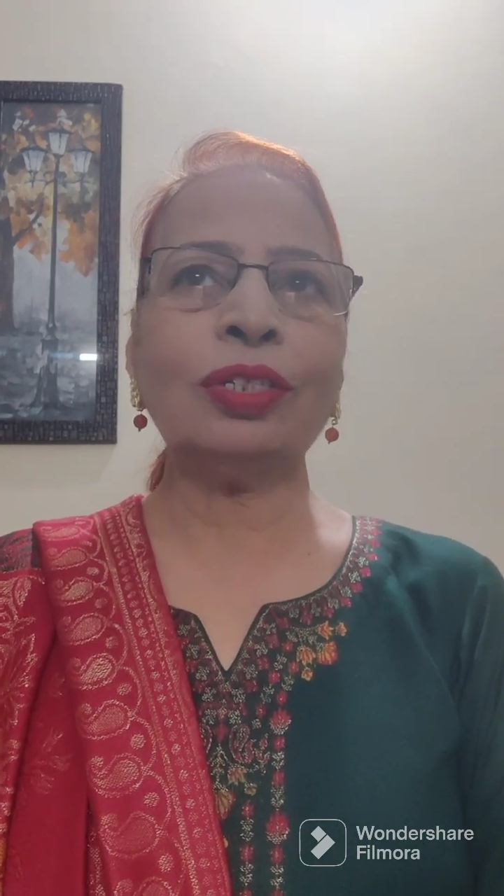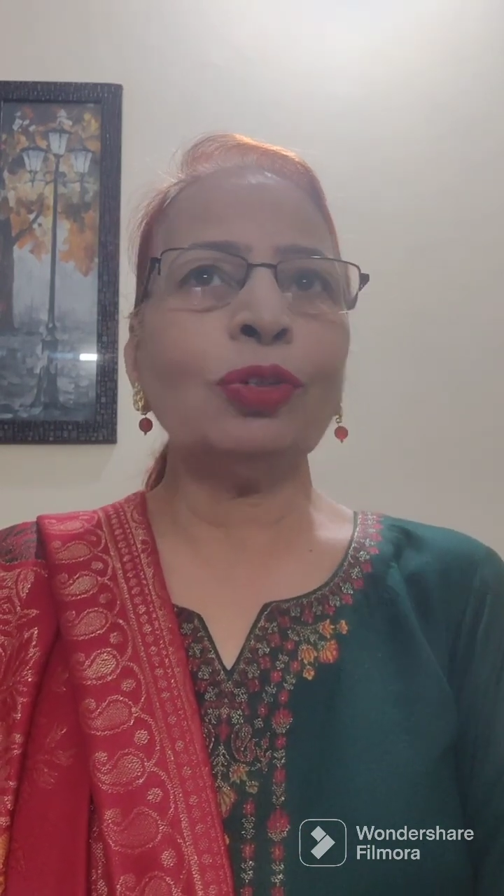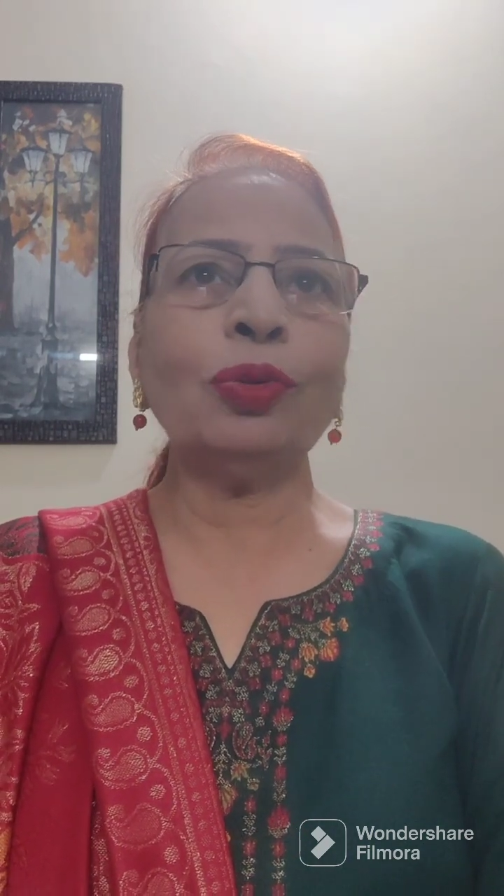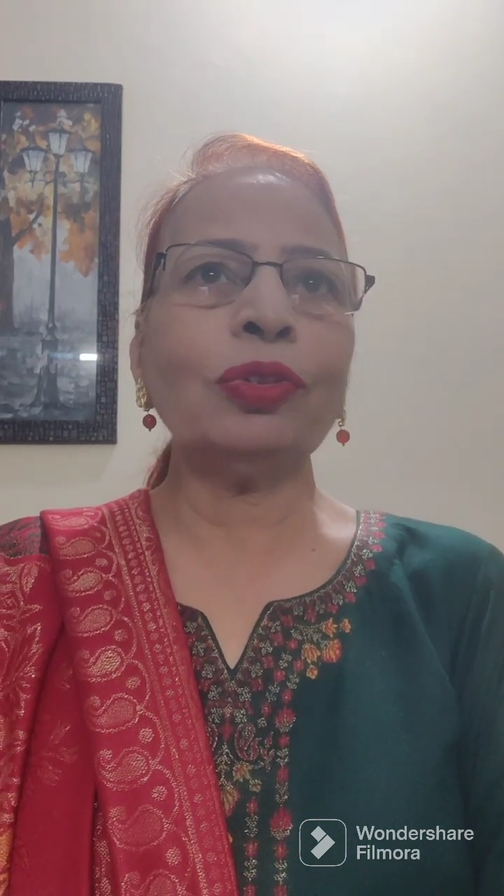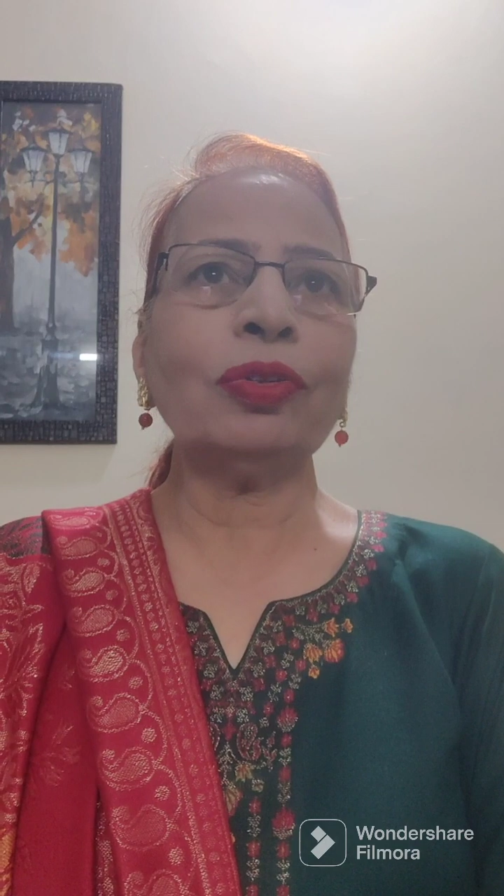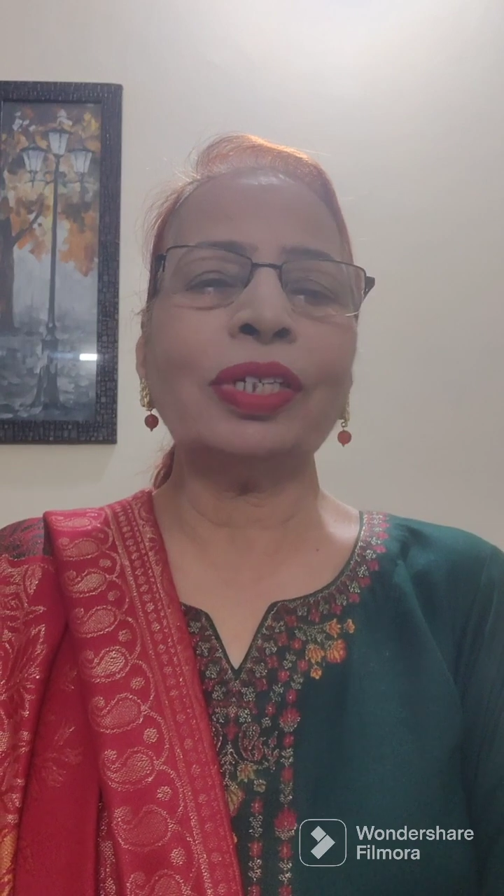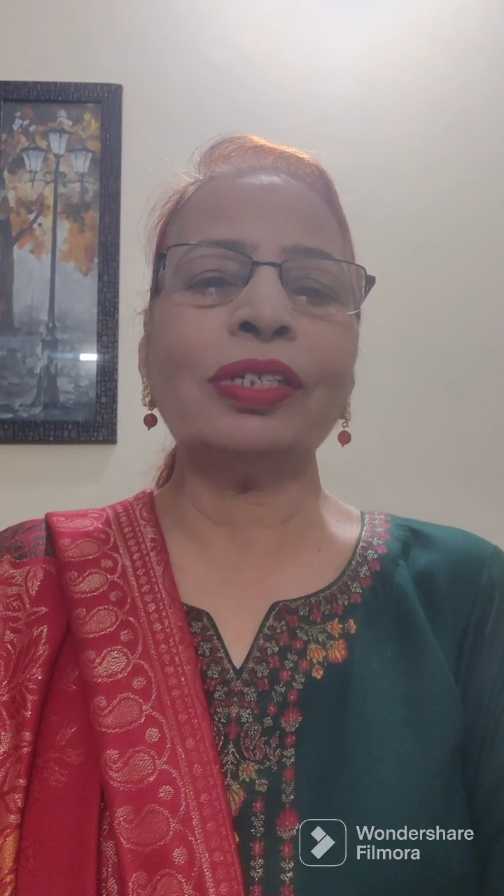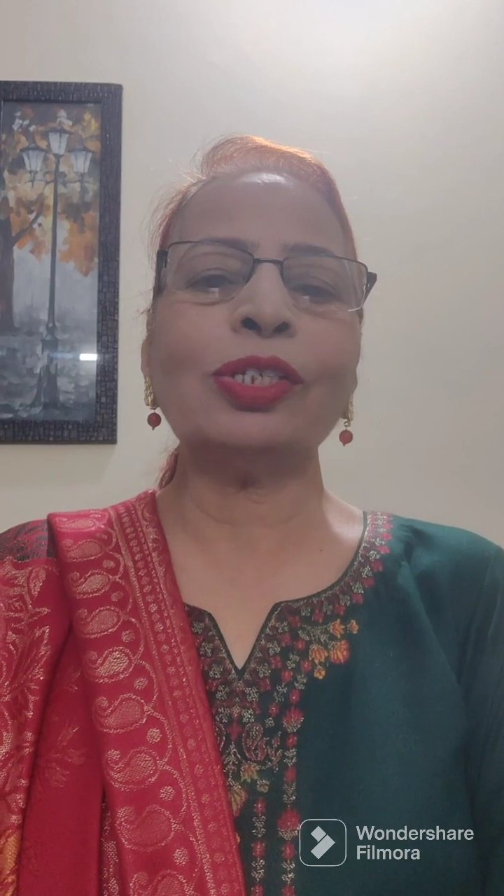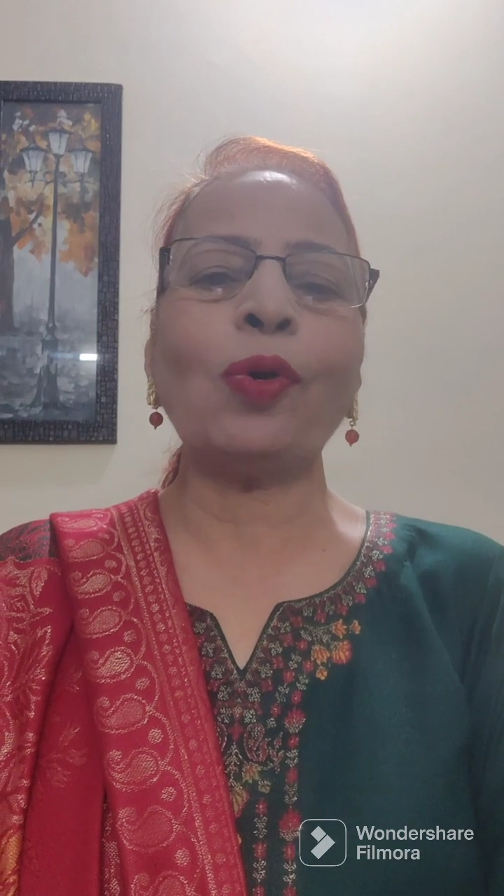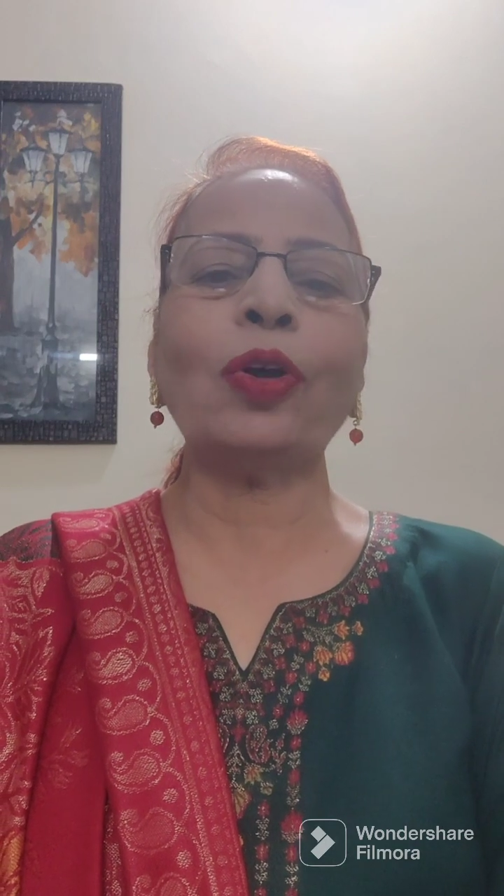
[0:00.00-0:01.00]
so
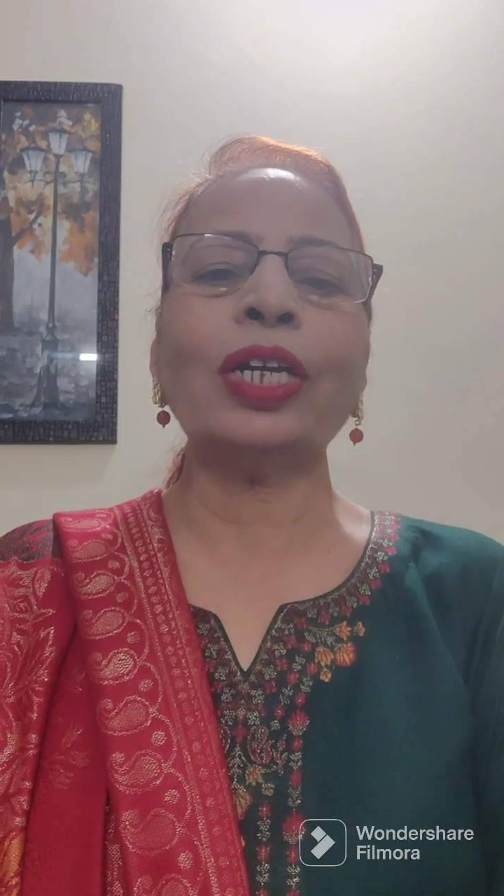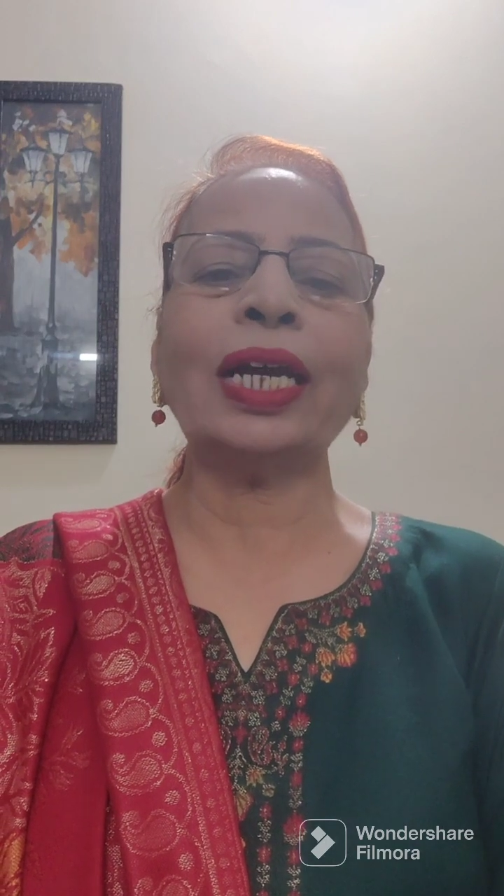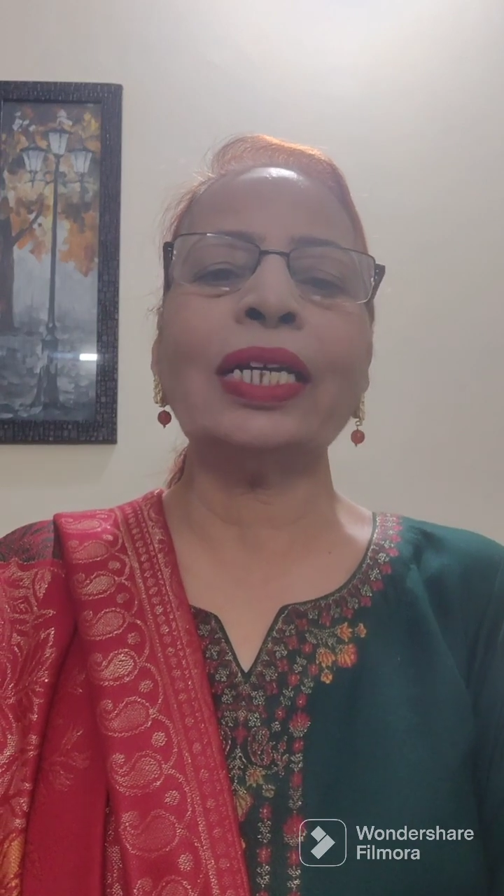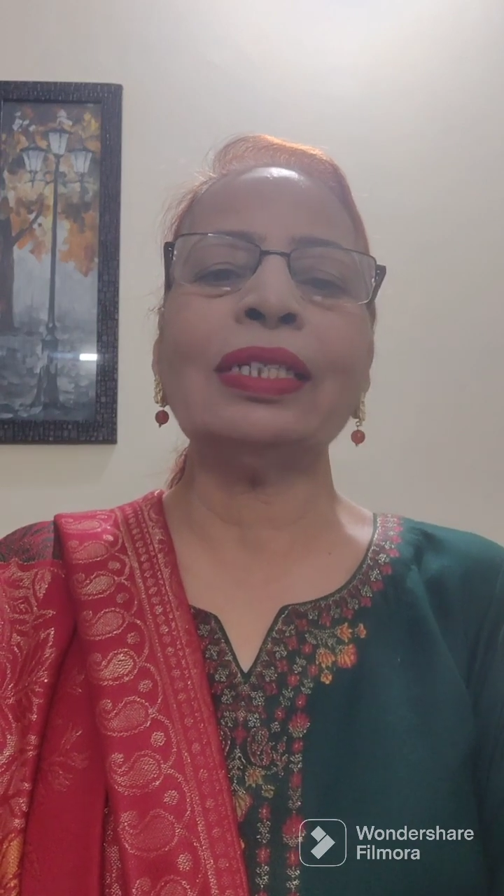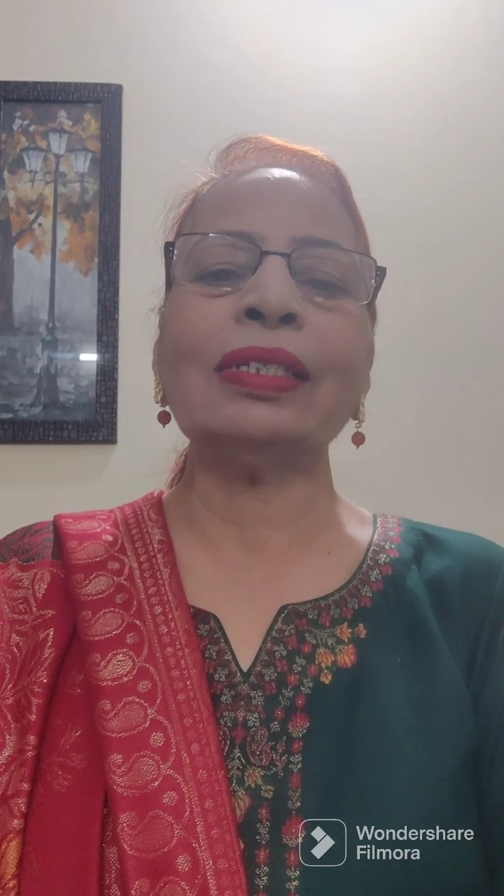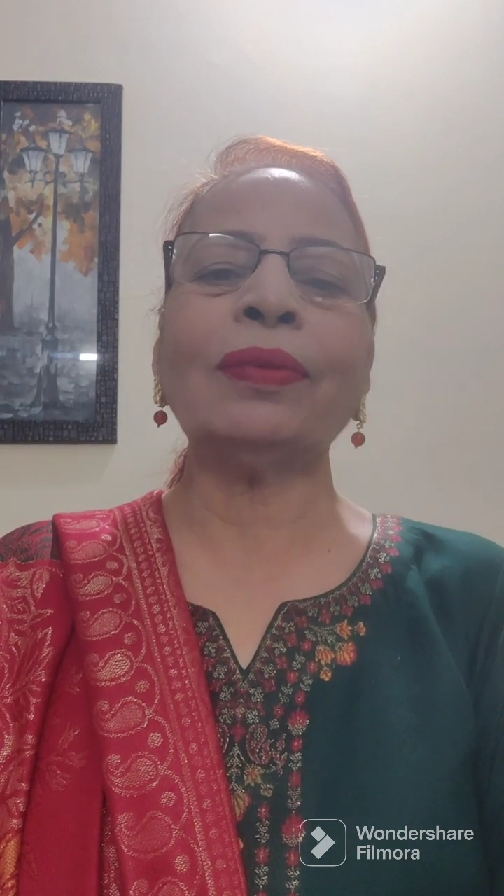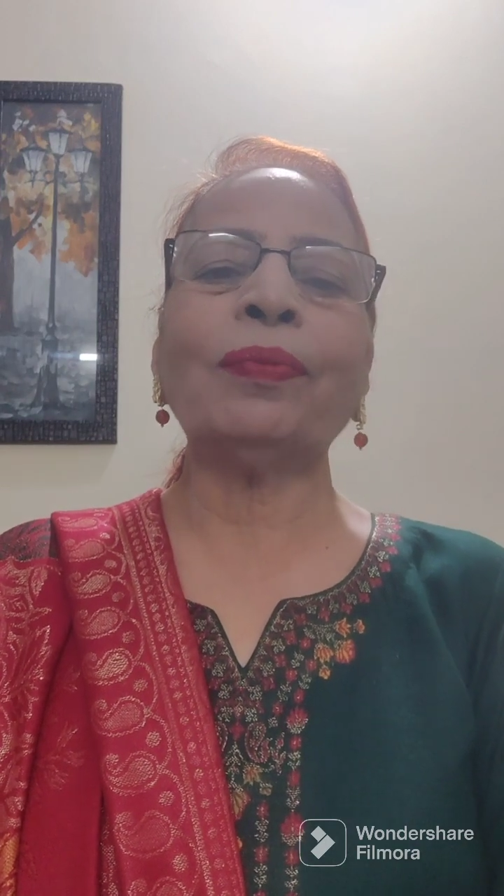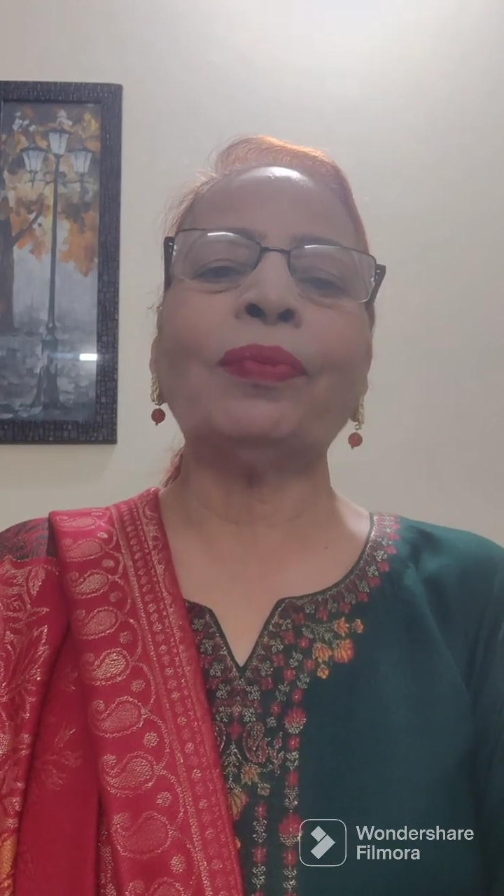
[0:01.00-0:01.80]
this is all, guys,